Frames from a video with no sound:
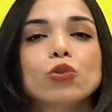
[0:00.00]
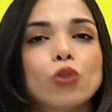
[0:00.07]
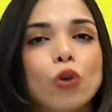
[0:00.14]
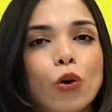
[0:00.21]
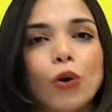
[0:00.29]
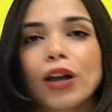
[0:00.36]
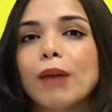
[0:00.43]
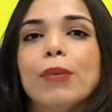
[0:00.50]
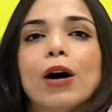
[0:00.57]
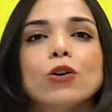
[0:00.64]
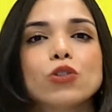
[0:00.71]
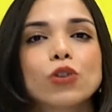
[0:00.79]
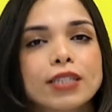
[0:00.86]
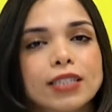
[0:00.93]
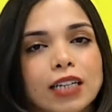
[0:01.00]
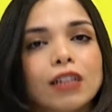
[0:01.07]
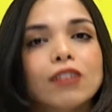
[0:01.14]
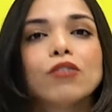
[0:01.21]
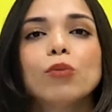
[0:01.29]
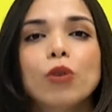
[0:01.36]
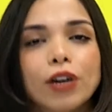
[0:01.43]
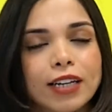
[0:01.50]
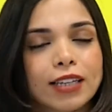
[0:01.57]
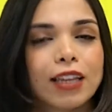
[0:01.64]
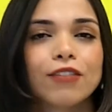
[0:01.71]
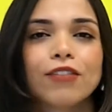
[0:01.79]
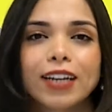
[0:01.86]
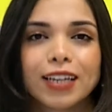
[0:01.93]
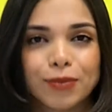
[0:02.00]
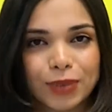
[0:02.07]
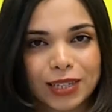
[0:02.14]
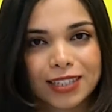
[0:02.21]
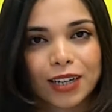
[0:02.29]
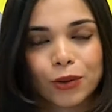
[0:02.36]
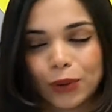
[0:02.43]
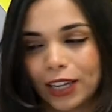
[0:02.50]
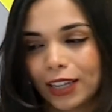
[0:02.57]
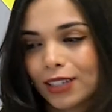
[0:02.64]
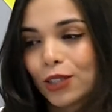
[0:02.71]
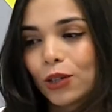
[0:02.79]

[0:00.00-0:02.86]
to talk about yourself more in a very better way.